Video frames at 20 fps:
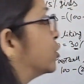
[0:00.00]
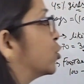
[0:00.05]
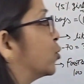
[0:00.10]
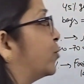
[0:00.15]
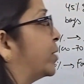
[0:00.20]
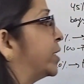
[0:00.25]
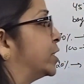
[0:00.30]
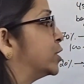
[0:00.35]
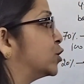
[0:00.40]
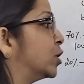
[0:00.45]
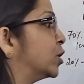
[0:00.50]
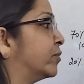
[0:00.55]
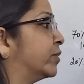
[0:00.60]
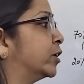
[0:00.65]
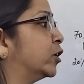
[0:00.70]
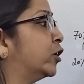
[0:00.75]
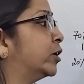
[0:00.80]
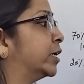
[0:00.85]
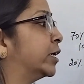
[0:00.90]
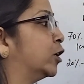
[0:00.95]
So whensoever
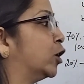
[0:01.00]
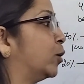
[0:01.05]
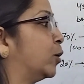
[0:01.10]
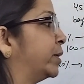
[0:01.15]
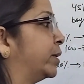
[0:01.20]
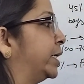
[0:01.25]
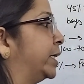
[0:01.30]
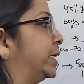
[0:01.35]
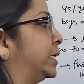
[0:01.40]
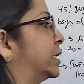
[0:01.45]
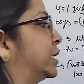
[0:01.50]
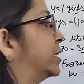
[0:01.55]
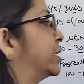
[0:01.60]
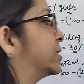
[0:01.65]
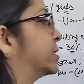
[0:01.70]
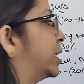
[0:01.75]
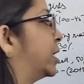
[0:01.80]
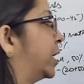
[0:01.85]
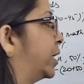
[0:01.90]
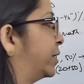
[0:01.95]
your denominator is
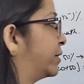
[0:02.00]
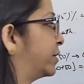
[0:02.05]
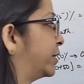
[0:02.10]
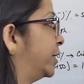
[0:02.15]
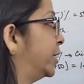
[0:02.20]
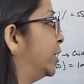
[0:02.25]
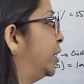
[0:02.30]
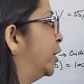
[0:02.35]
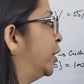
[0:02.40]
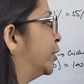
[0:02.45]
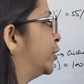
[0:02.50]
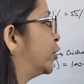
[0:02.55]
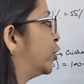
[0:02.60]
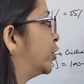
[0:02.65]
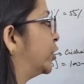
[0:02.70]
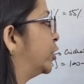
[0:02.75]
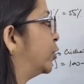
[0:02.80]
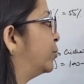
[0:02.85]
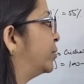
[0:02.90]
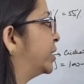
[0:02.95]
100, your
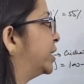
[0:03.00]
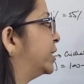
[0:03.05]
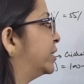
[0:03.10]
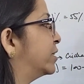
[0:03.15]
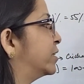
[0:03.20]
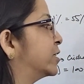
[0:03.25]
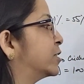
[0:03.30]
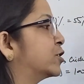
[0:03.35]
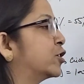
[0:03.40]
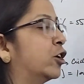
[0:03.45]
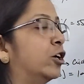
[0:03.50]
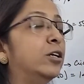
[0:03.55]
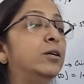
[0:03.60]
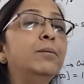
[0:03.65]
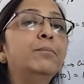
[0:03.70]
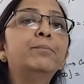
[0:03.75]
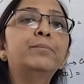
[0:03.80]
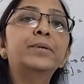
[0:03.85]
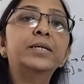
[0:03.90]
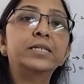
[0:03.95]
numerator is your
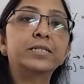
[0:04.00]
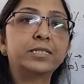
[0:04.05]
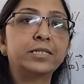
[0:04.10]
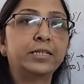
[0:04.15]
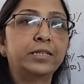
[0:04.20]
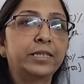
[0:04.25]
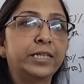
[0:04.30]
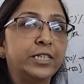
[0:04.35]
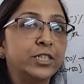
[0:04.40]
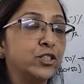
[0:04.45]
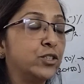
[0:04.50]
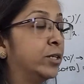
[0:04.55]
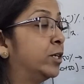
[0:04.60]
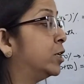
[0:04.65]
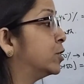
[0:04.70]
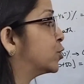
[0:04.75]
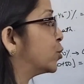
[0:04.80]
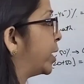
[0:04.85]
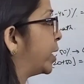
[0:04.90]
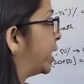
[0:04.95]
percentage.
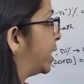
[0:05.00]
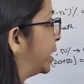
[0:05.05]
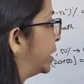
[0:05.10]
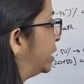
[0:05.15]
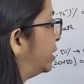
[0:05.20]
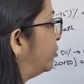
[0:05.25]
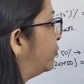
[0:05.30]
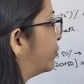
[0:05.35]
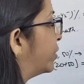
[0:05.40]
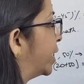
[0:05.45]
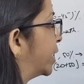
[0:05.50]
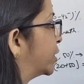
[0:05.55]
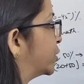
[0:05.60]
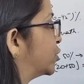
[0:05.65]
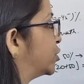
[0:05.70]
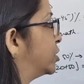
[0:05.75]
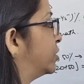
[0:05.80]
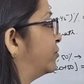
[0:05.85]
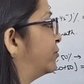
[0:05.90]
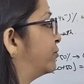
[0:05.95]
So any
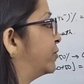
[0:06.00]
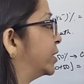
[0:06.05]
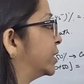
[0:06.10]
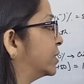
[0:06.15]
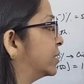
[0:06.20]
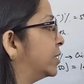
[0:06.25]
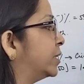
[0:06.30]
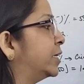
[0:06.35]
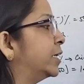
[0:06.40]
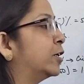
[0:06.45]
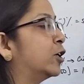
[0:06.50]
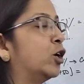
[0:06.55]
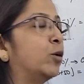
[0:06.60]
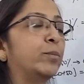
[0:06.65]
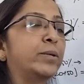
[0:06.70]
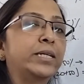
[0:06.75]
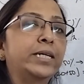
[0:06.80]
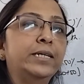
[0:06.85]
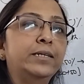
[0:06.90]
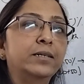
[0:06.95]
fraction with the
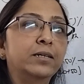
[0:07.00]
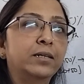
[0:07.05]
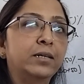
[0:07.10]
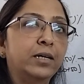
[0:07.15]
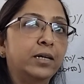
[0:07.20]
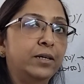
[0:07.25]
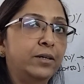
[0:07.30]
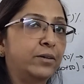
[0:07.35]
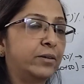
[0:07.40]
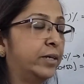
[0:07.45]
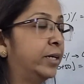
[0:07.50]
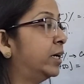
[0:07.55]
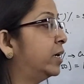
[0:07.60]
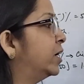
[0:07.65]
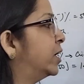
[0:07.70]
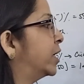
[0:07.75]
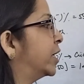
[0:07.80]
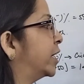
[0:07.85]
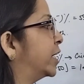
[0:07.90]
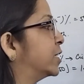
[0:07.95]
denominator 100
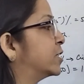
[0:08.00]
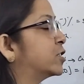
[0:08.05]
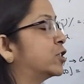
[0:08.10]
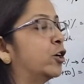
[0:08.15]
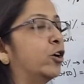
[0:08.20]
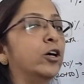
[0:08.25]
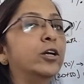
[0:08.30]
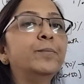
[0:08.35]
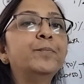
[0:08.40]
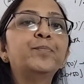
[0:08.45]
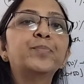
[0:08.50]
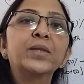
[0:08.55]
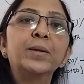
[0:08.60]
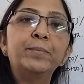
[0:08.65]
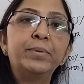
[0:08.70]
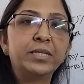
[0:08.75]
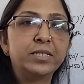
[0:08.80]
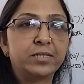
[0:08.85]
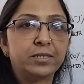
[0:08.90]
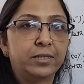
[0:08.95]
is your
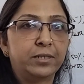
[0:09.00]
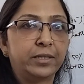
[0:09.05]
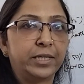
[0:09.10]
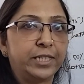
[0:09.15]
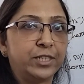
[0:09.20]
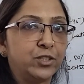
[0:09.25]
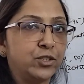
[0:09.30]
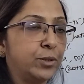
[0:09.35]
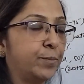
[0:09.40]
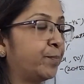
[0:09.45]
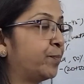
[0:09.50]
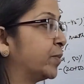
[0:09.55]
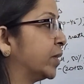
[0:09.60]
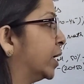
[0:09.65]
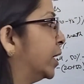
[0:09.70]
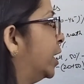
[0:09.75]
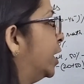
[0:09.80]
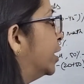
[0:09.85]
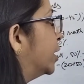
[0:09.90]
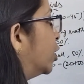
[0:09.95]
percentage.
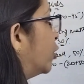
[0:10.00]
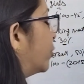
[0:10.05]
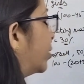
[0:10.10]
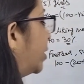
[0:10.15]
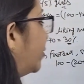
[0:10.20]
Now,